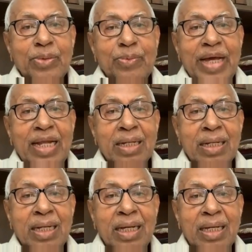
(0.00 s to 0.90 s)

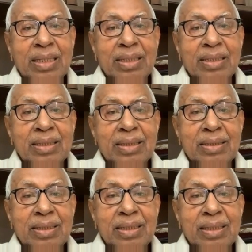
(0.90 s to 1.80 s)
When
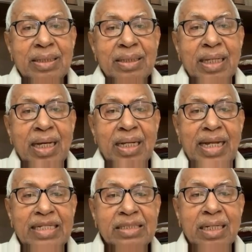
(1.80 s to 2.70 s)
the
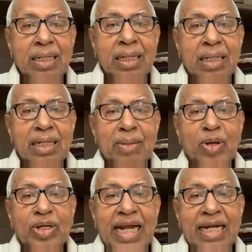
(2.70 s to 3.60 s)
National
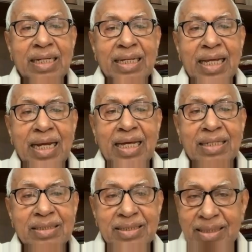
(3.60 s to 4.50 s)
Democratic
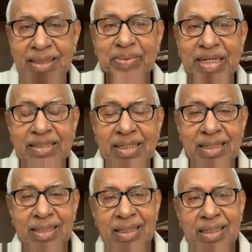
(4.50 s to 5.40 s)
Alliance, the
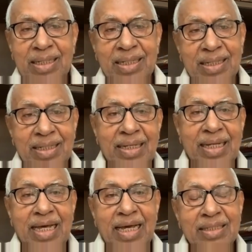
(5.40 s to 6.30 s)
present
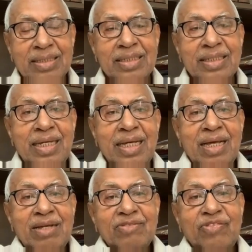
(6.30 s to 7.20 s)
alliance,
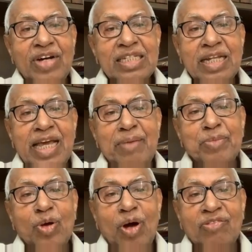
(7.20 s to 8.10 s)
first
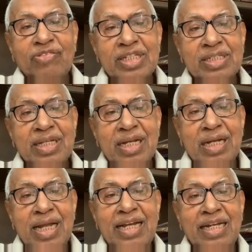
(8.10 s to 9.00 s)
came to office
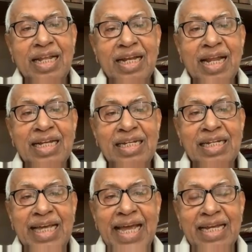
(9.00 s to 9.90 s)
in
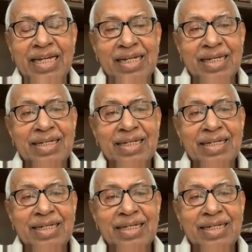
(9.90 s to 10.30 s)
1998,